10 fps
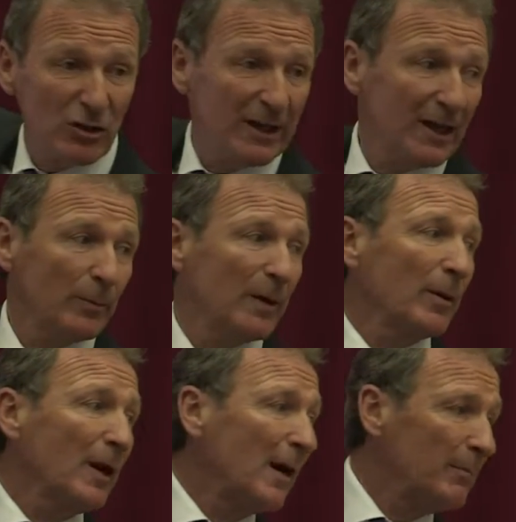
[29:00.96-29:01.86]
getting
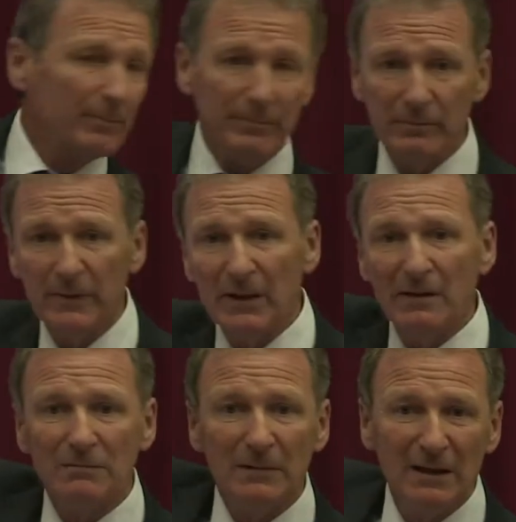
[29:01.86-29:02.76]
people up, you know,
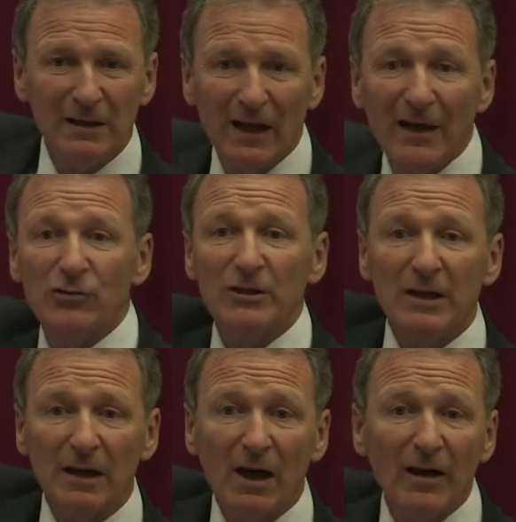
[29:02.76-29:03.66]

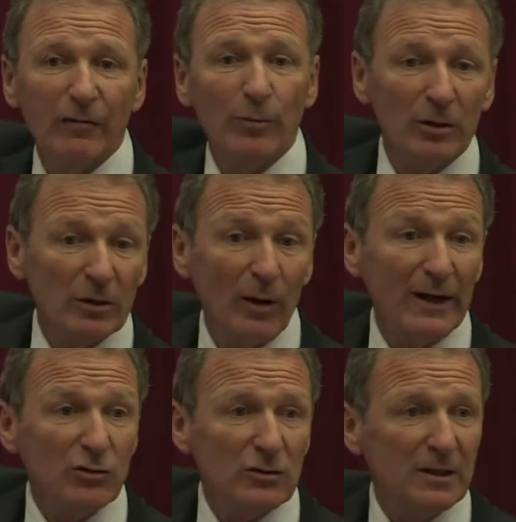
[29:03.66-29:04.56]
100-year life book, quite
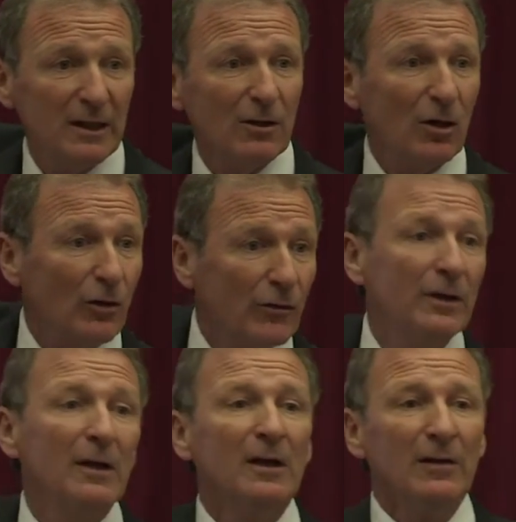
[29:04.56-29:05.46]
interesting on
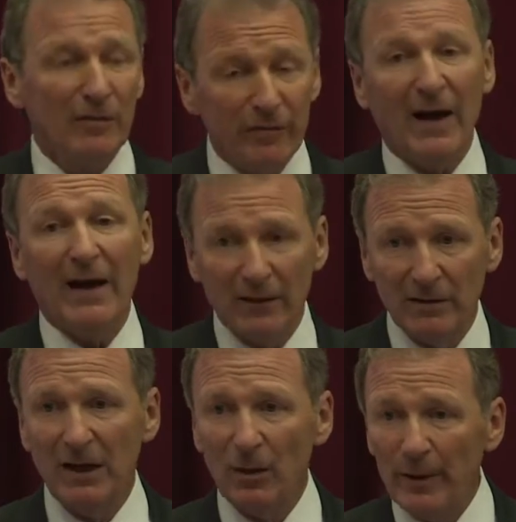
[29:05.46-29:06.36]
the fact that,
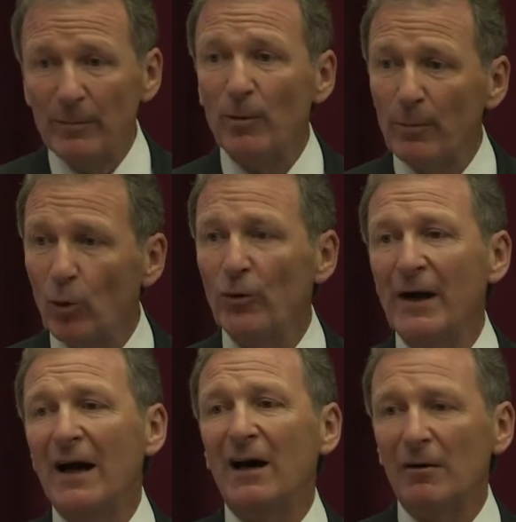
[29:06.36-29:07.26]
you know, people born
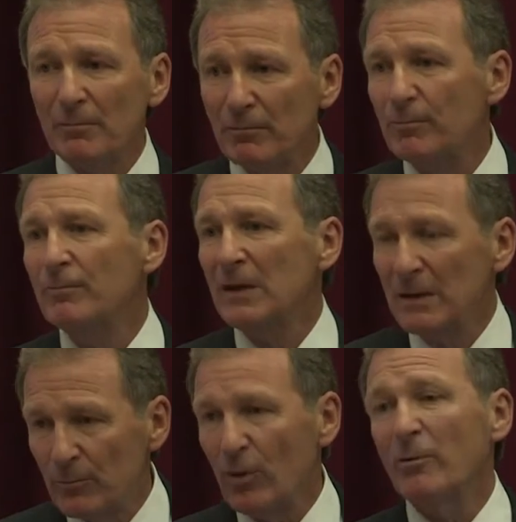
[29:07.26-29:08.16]
now,
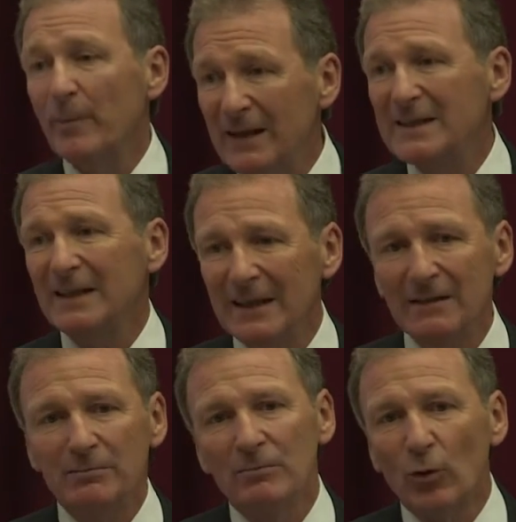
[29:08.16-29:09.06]

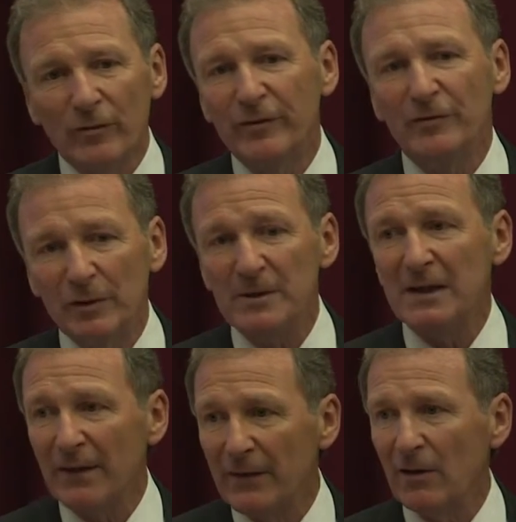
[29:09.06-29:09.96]
probability more than
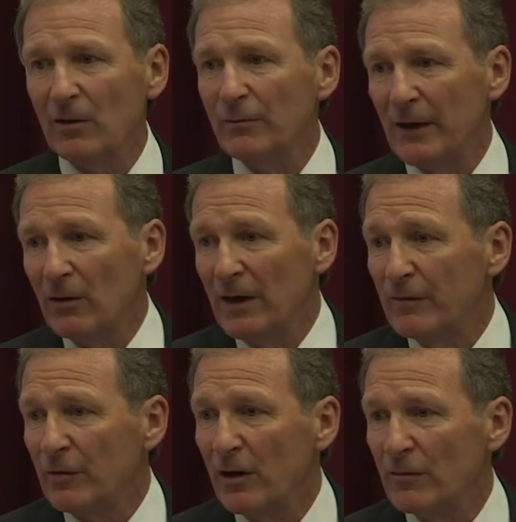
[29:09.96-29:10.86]
50% they'll live
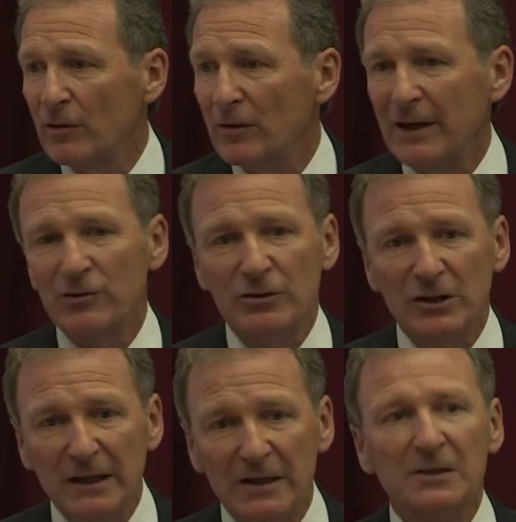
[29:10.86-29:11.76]
for over 100
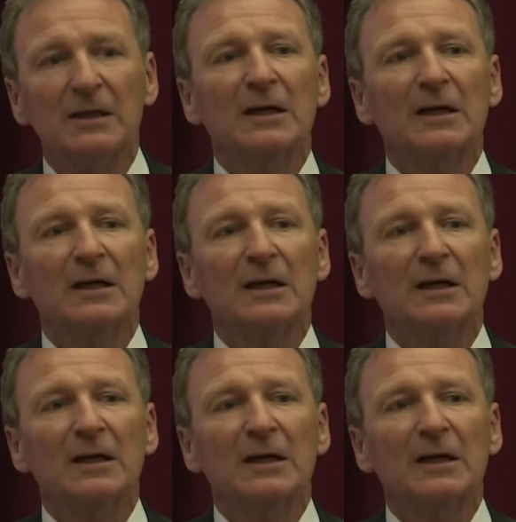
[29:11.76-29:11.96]
years.